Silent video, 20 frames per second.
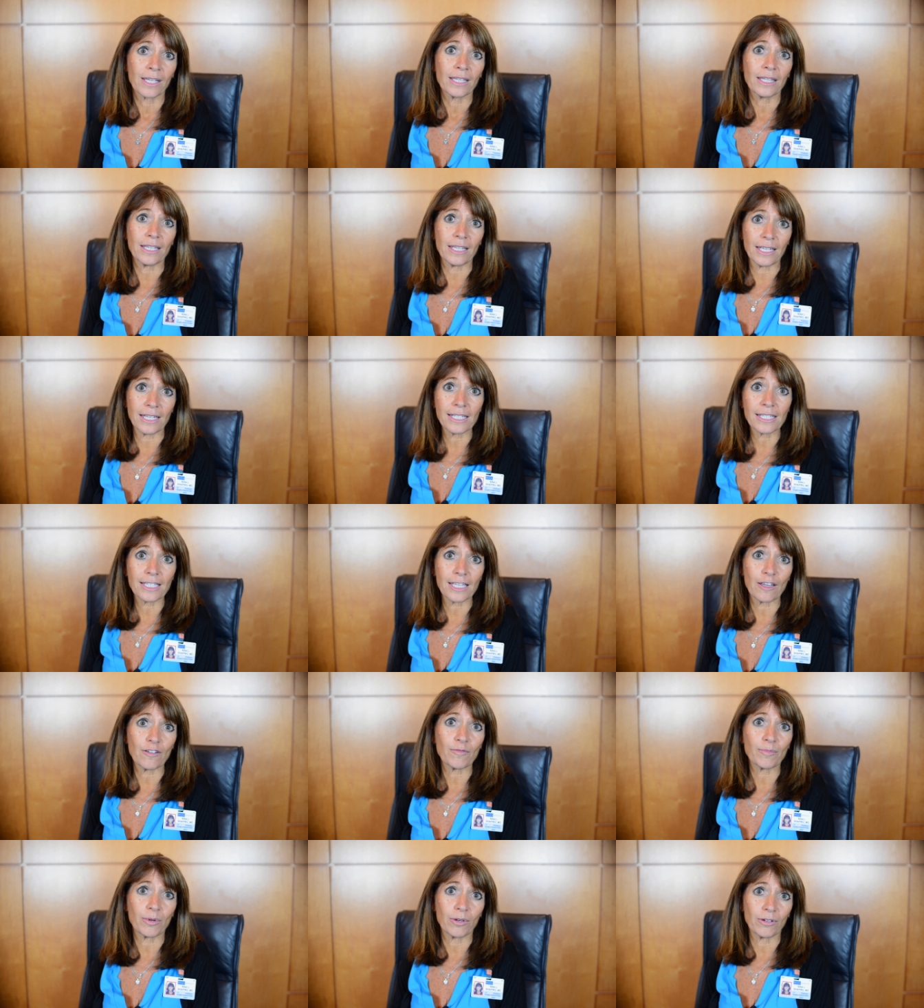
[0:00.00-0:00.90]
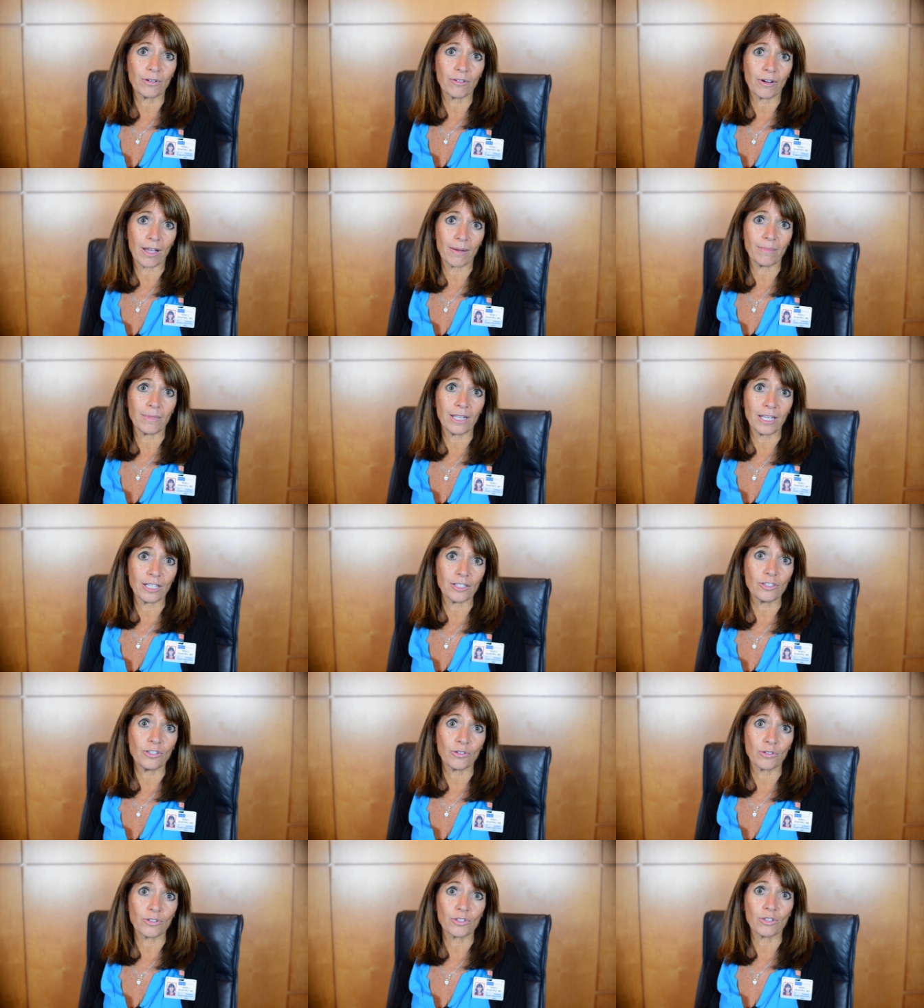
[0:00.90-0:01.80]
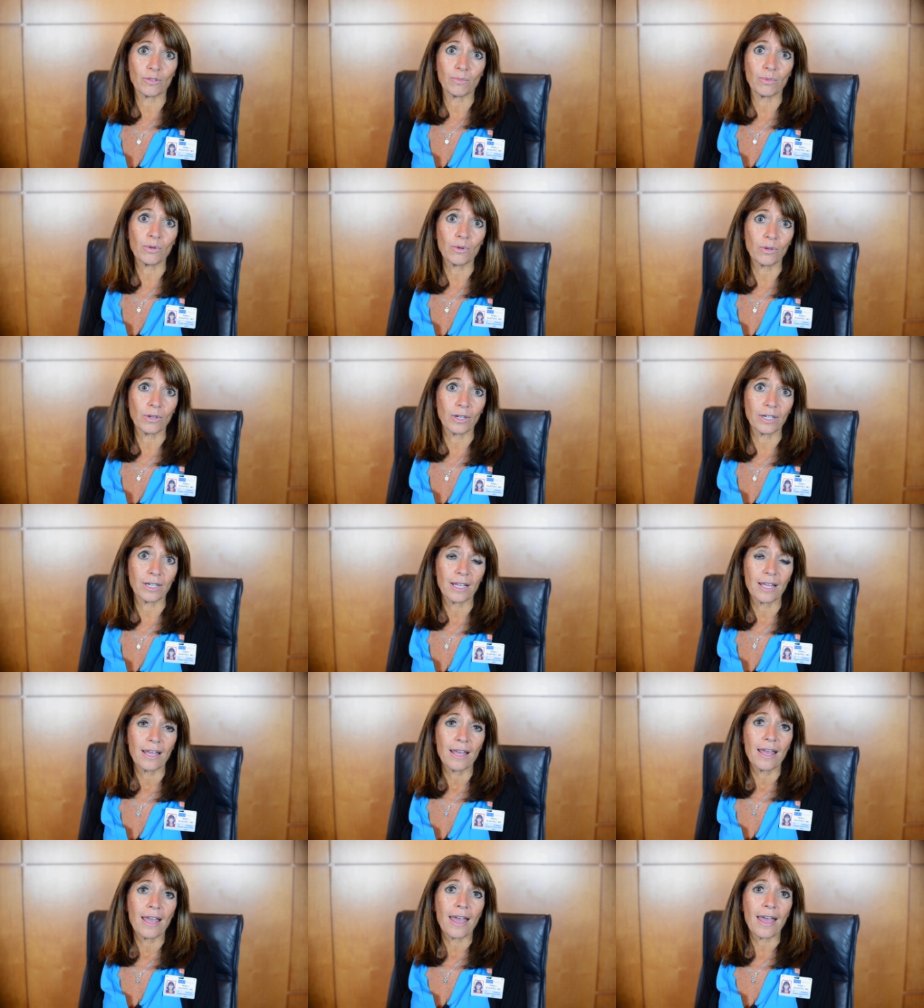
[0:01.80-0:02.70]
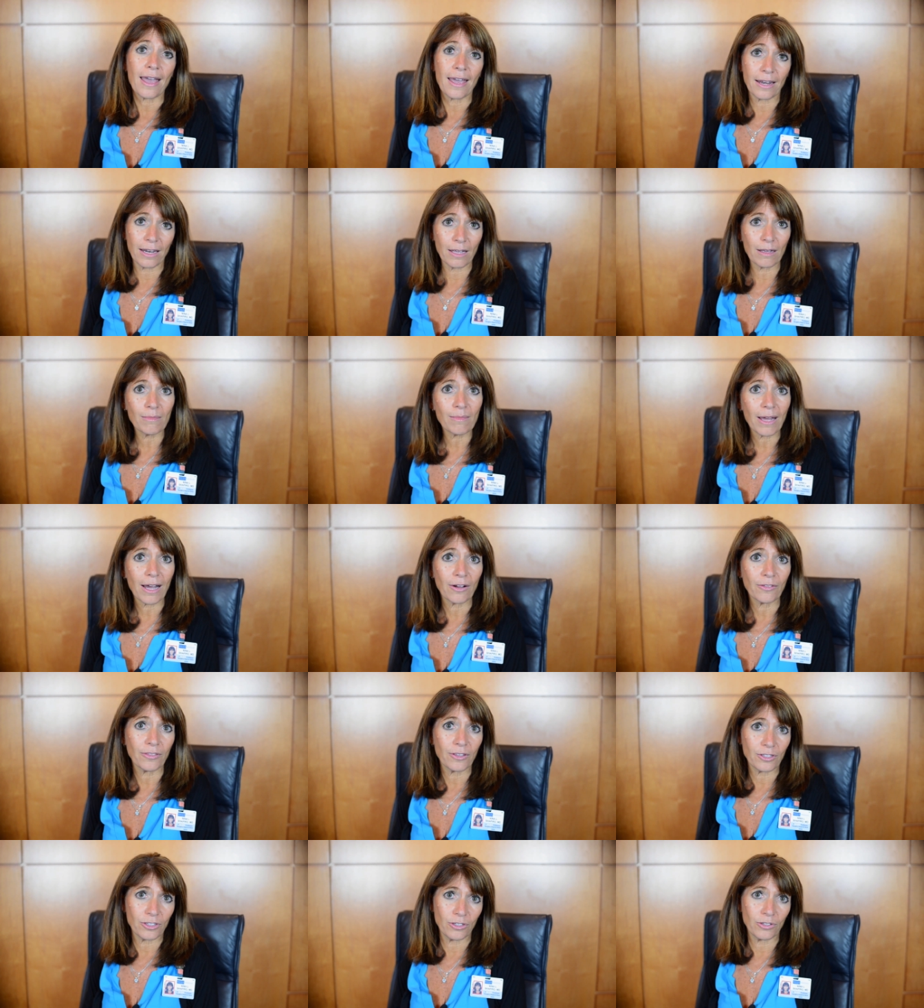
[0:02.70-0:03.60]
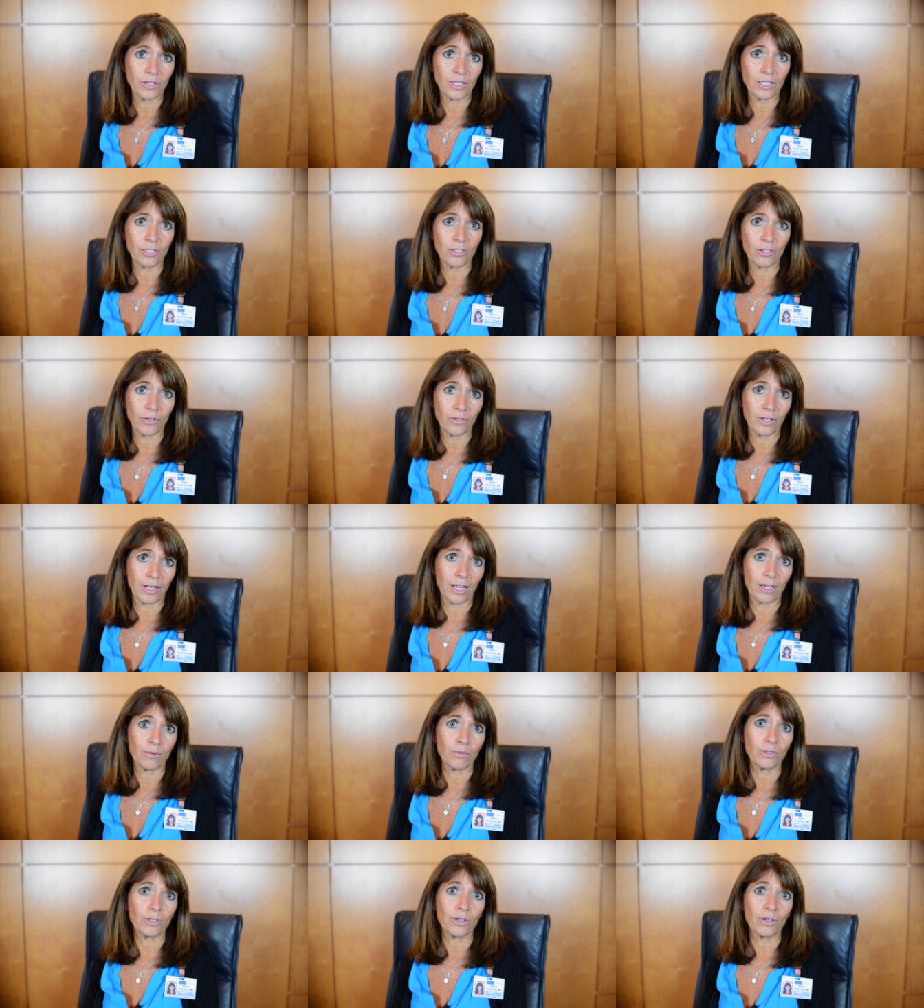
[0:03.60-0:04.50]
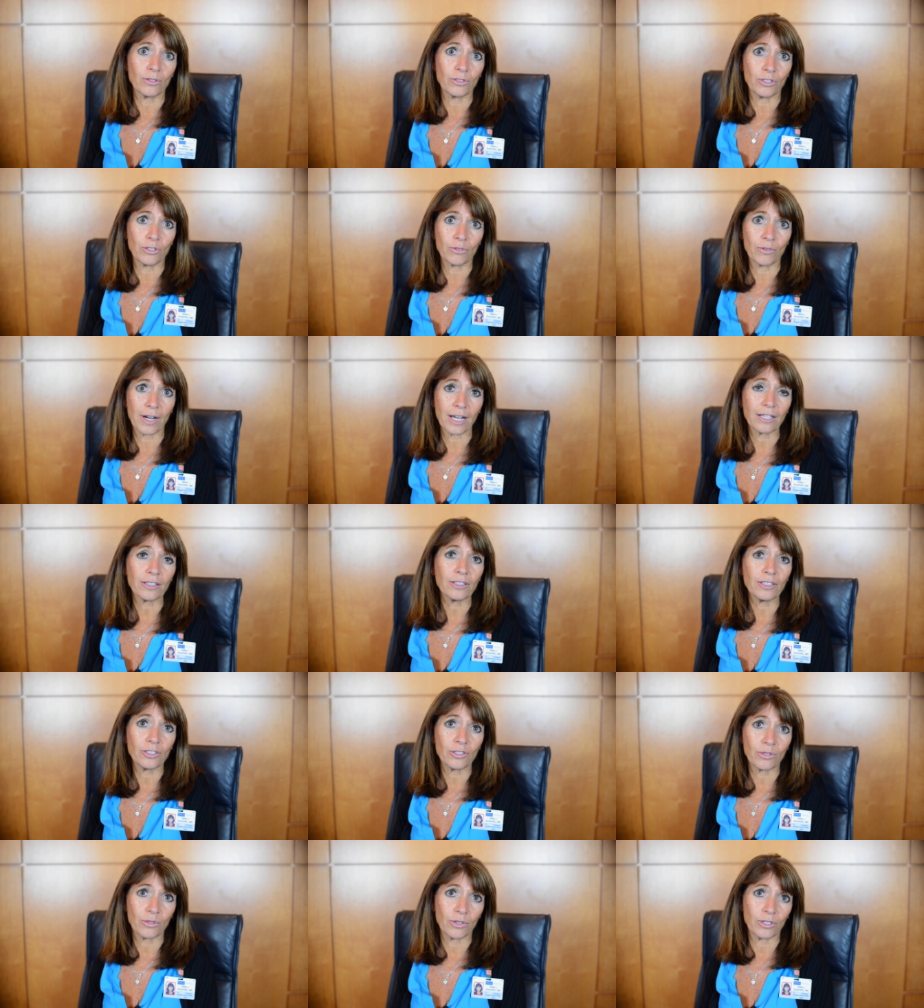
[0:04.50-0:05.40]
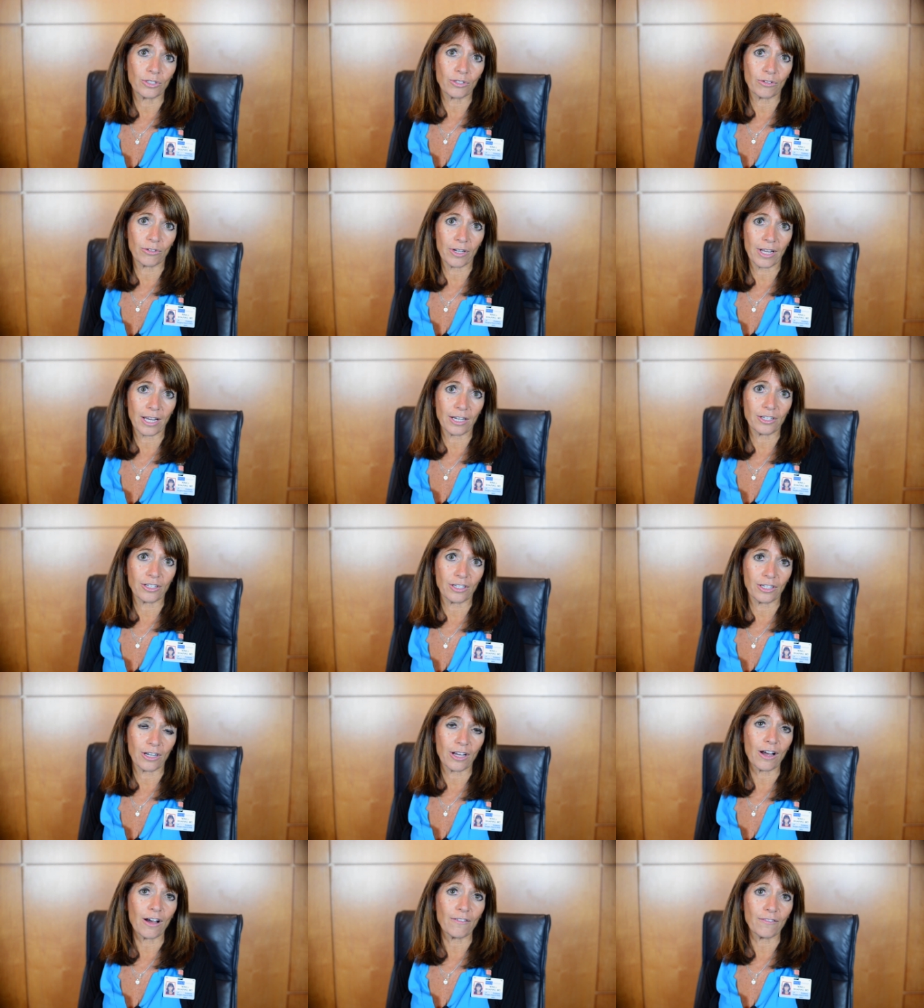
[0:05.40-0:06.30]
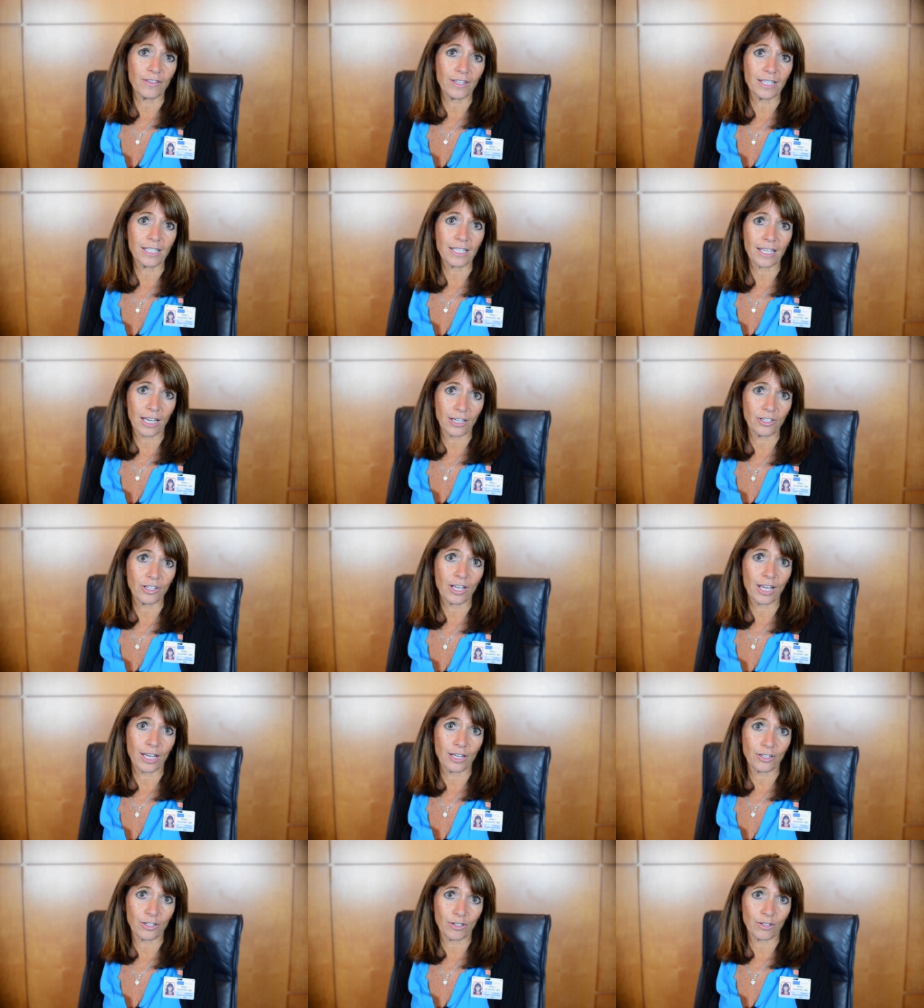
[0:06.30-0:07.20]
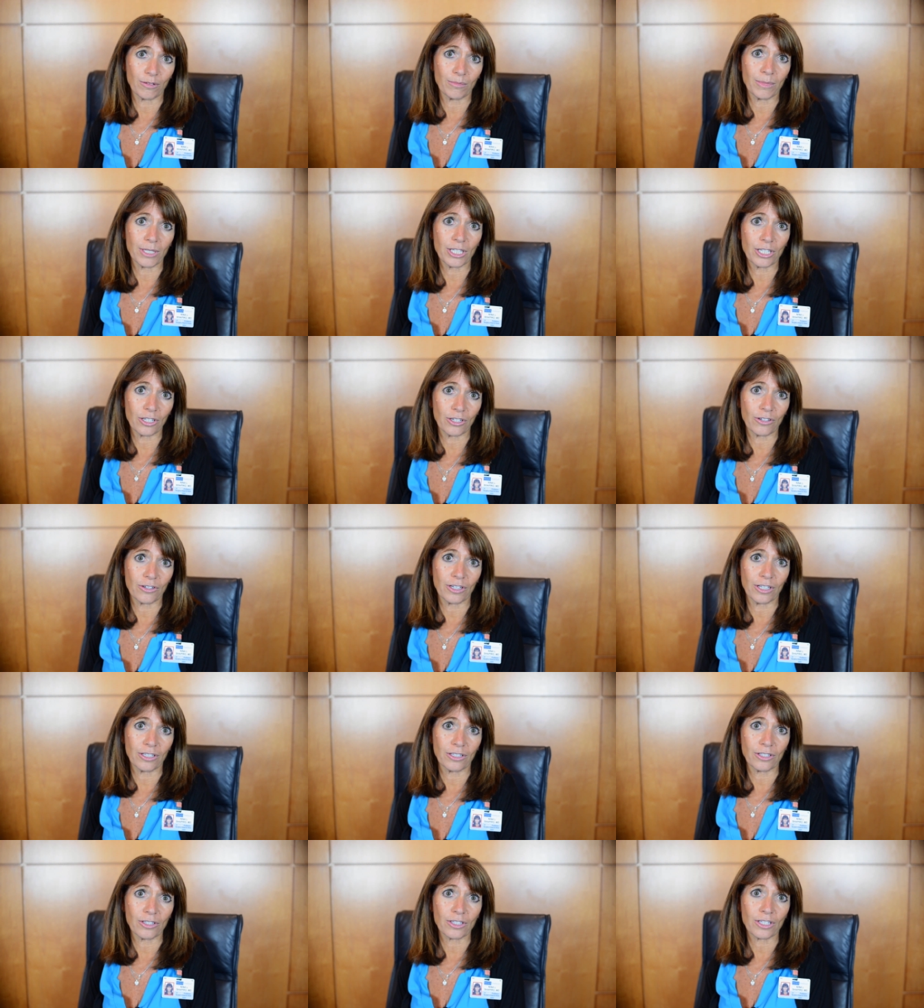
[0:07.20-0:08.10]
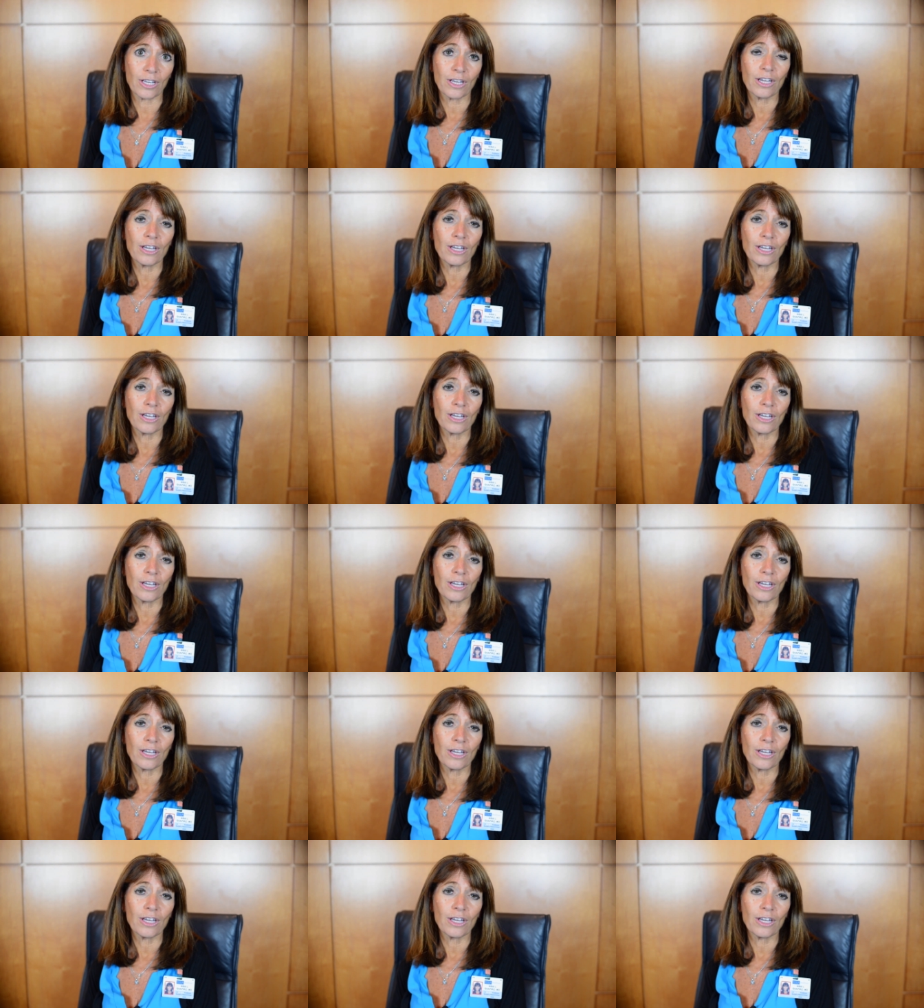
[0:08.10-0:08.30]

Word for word: The Eat Safe program needs your support. Any amount that you can donate will go directly towards creation of these educational materials.